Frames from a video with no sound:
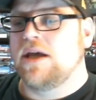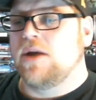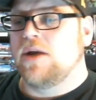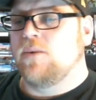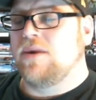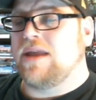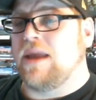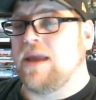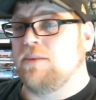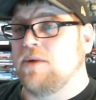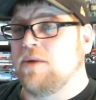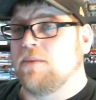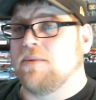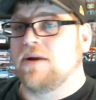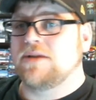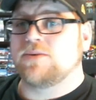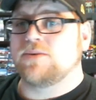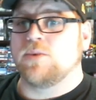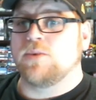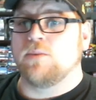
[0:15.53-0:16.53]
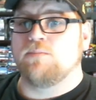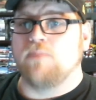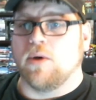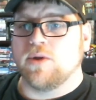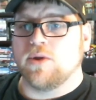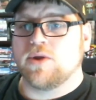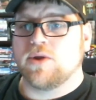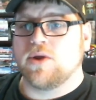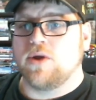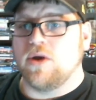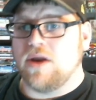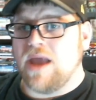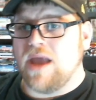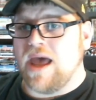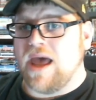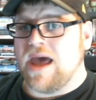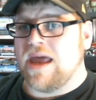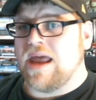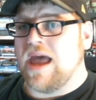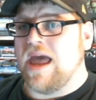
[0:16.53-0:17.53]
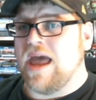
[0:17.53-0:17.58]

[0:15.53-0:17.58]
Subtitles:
We came to a price we were both good at.